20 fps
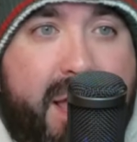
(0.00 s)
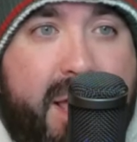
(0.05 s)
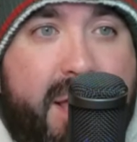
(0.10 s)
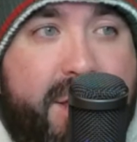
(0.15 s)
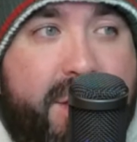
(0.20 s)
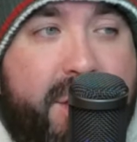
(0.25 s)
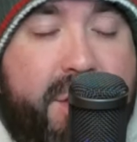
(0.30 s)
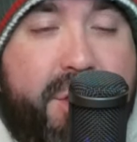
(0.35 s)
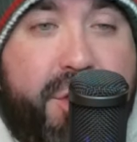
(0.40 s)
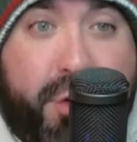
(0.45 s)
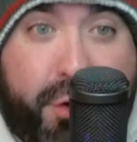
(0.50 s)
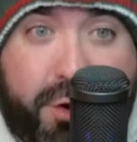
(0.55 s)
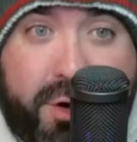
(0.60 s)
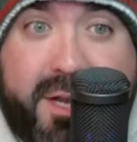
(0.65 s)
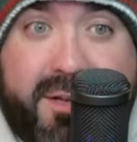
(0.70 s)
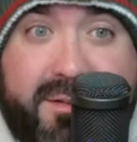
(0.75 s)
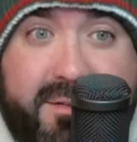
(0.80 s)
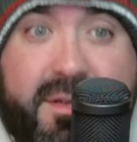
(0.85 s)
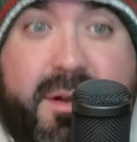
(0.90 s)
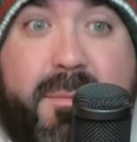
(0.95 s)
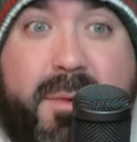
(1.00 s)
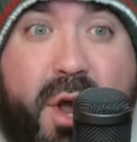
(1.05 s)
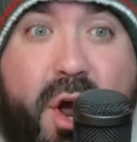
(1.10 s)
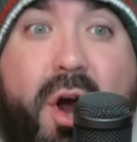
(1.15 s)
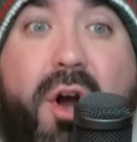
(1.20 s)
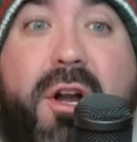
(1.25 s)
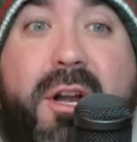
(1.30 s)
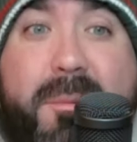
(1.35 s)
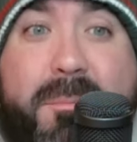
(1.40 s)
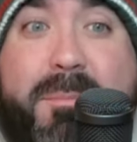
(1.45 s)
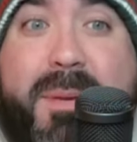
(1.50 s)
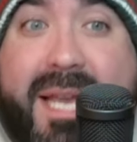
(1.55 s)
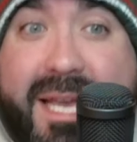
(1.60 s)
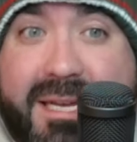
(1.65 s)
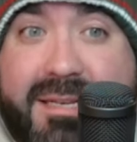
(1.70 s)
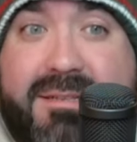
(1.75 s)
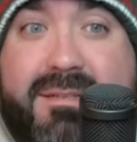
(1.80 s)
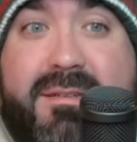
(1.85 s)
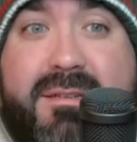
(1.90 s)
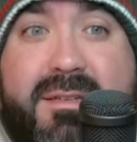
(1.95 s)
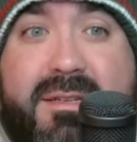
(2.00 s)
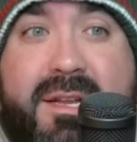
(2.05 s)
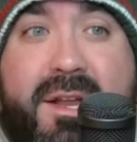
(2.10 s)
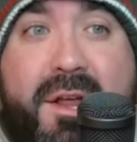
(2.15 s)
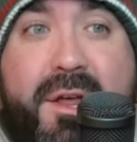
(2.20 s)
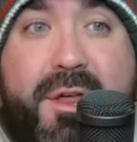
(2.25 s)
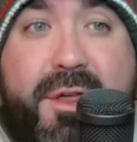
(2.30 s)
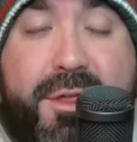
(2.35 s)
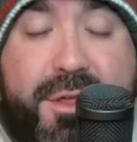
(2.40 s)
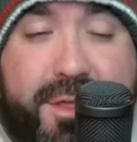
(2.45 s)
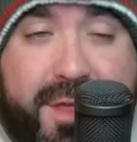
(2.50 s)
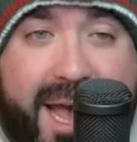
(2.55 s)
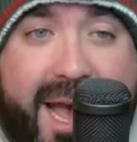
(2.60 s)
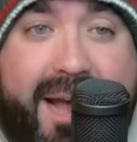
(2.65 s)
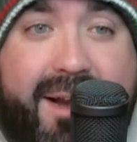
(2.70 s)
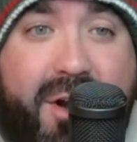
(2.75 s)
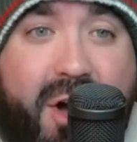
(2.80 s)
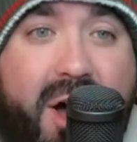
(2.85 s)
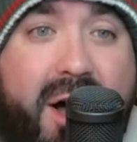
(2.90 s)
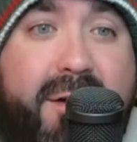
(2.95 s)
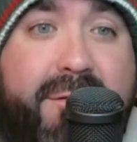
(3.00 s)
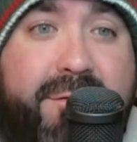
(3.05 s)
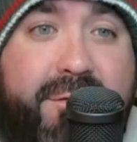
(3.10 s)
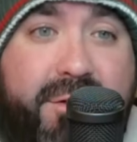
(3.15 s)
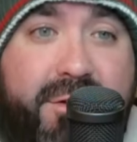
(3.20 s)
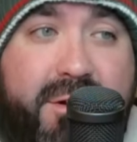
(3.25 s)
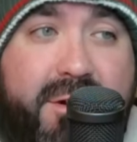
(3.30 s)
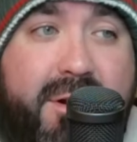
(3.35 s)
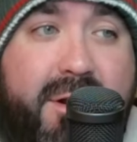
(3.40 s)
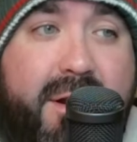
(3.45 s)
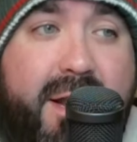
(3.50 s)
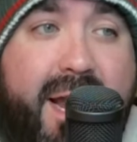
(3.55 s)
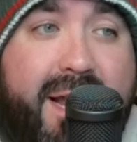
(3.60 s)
it's going to be hard to beat that offer.